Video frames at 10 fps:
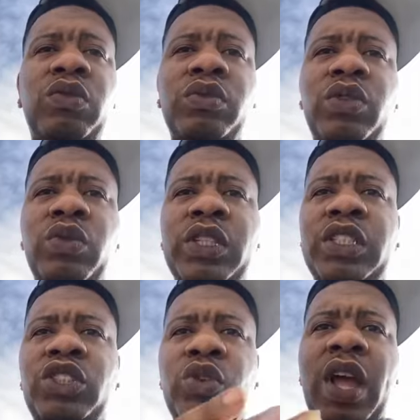go
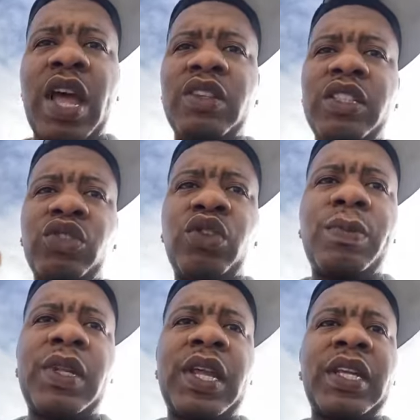through its trials
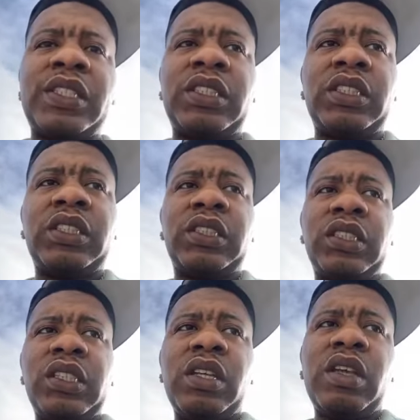and
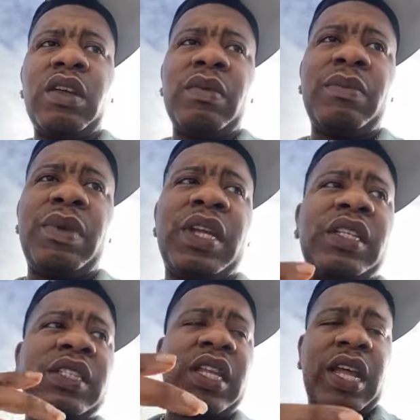tribulations,
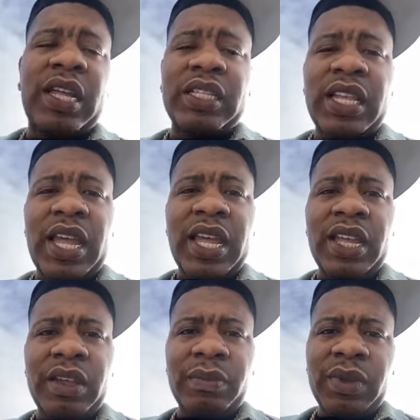but at the same
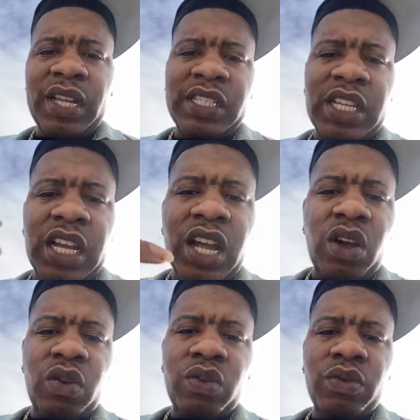time, it's
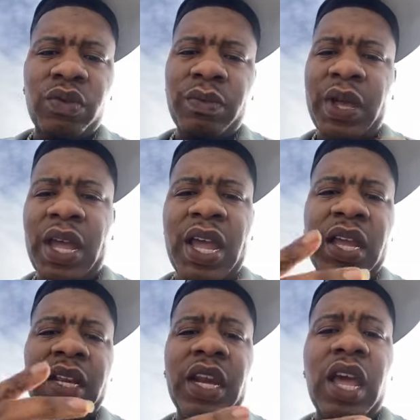a goal
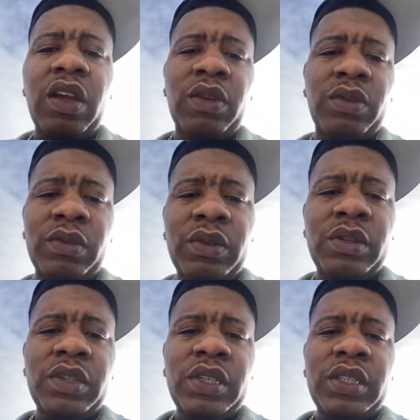behind it all
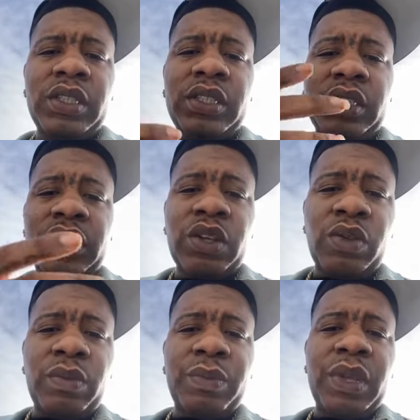
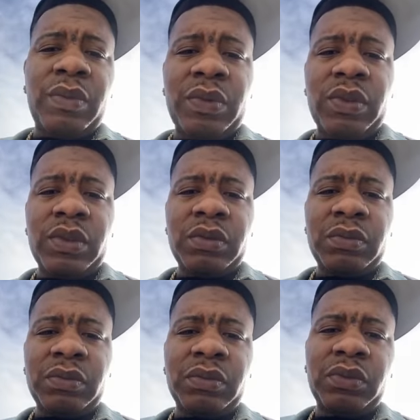to show the people
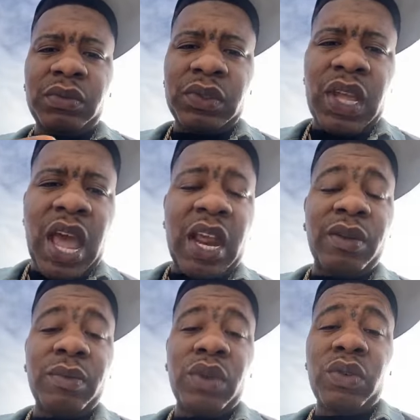
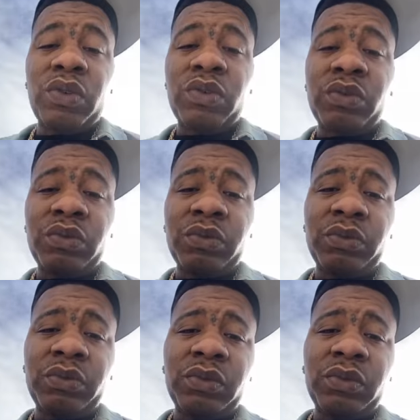how to move